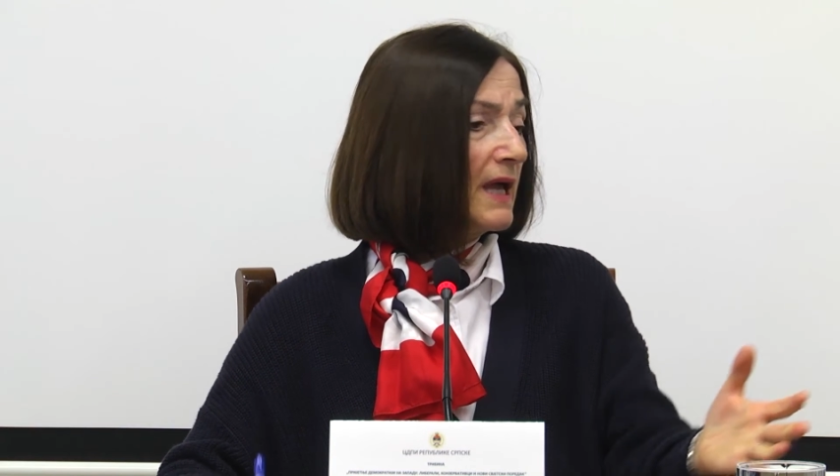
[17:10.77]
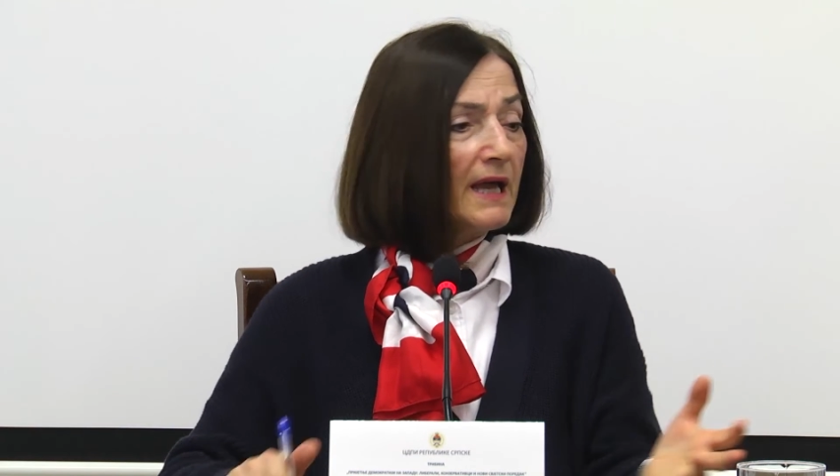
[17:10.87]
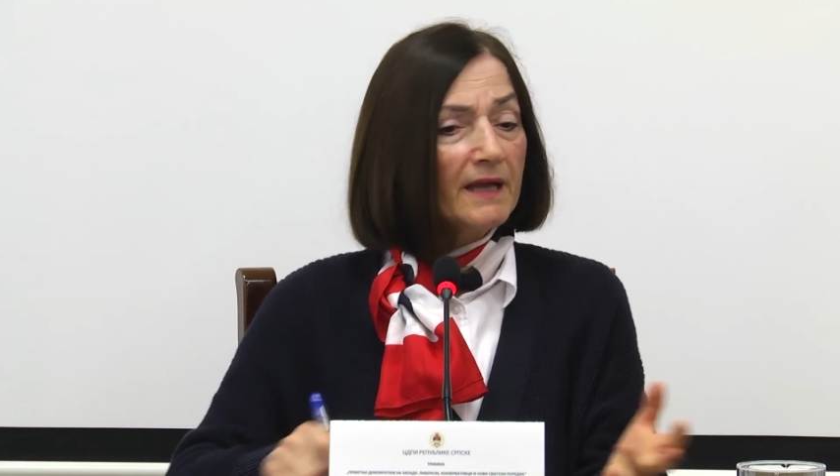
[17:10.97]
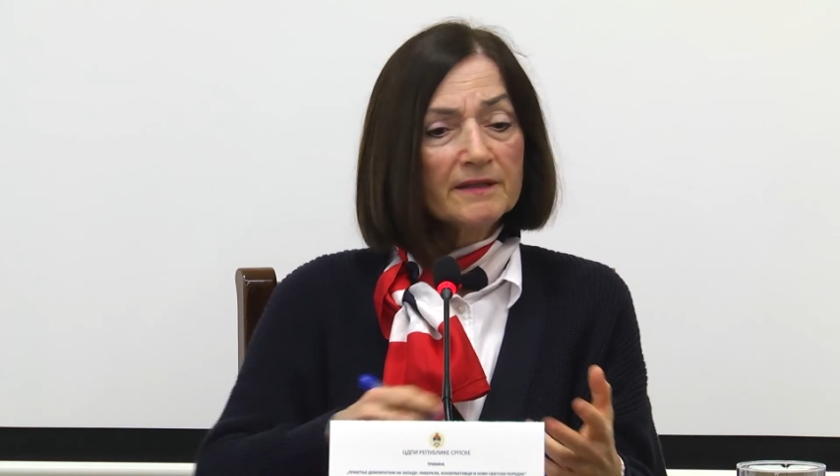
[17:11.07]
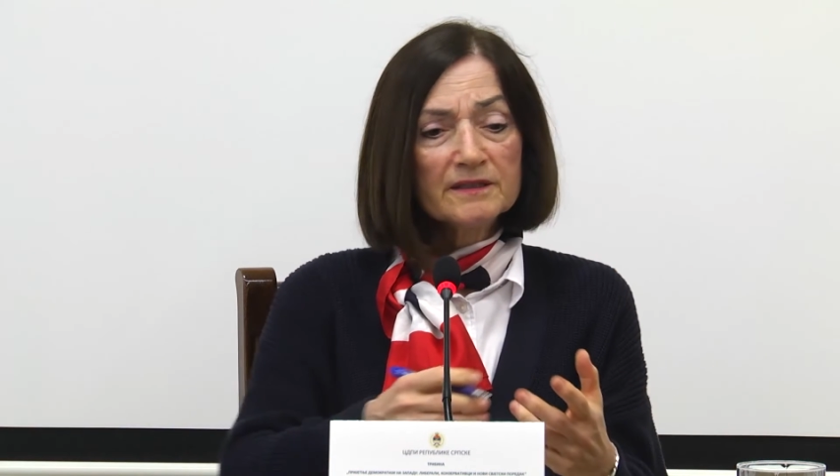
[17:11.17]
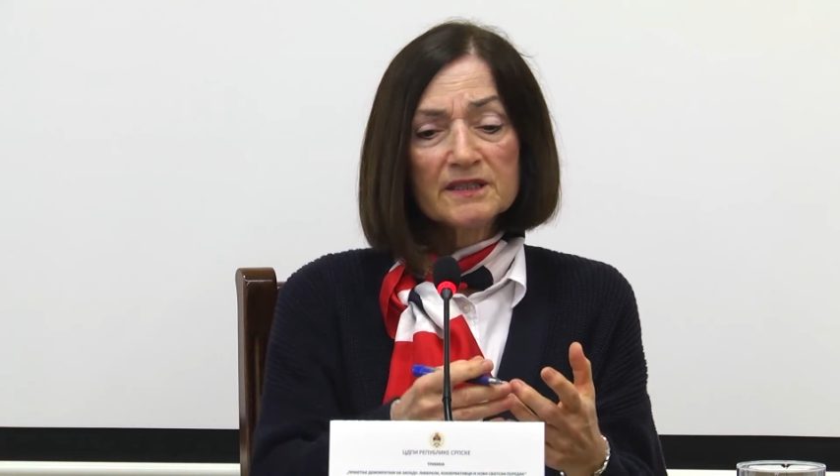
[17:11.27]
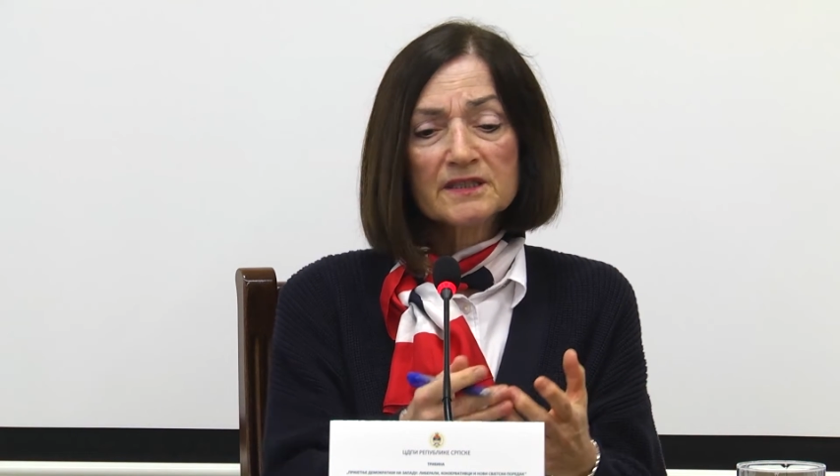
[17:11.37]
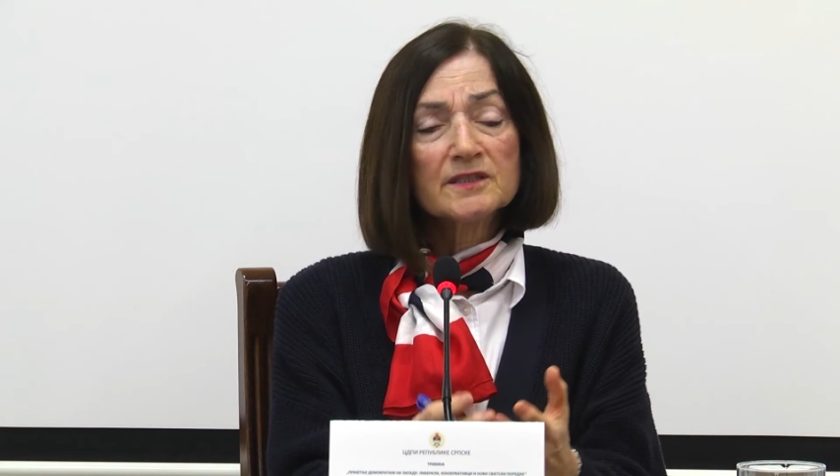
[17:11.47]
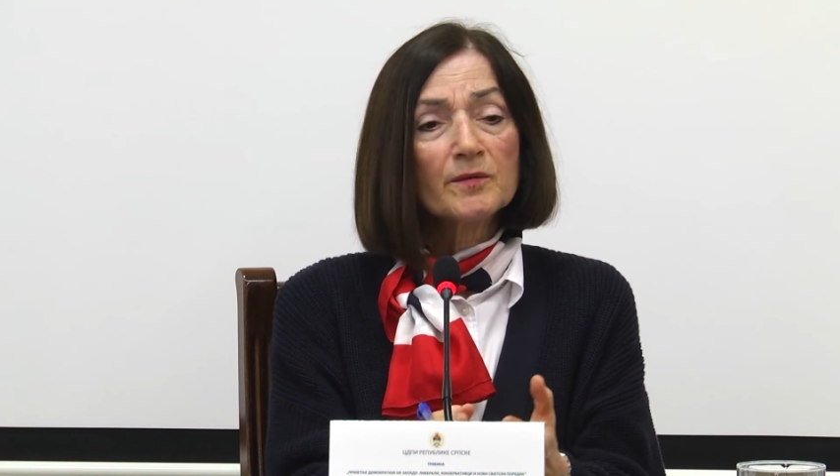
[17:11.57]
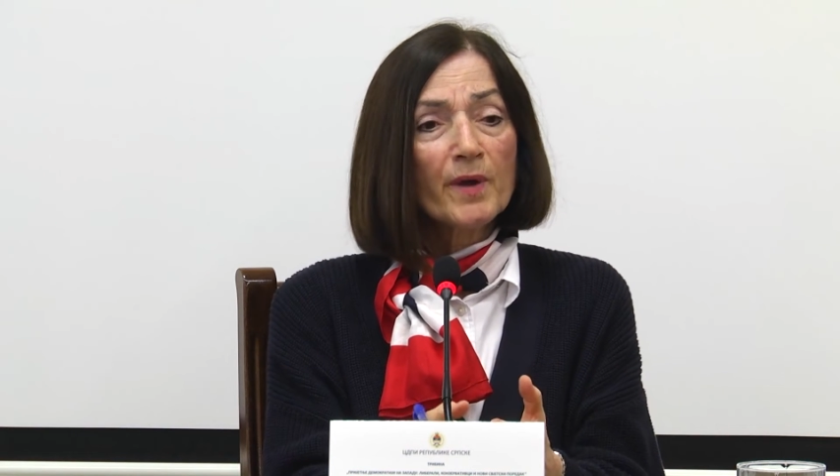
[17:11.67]
and that
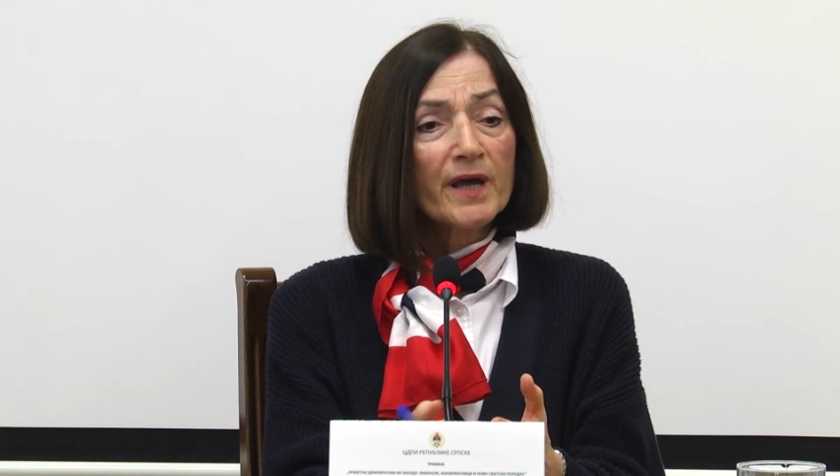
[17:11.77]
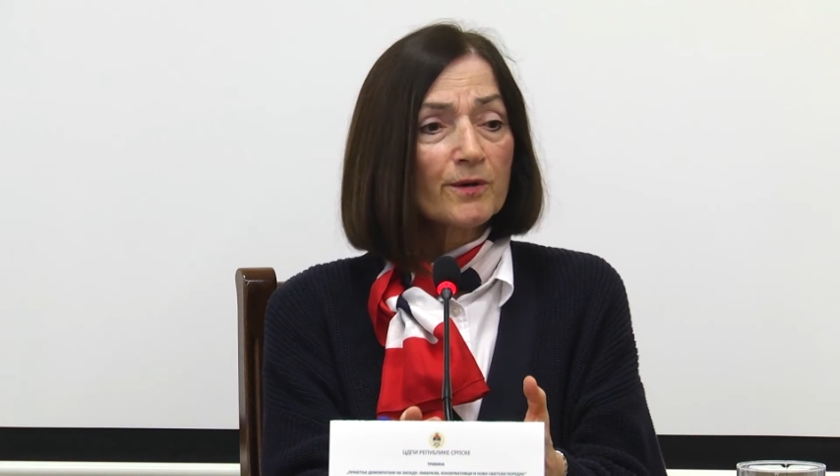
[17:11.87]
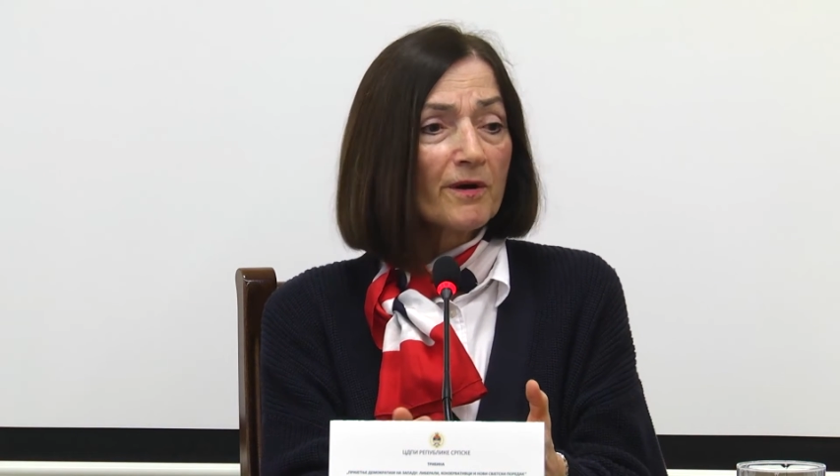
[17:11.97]
this is a matter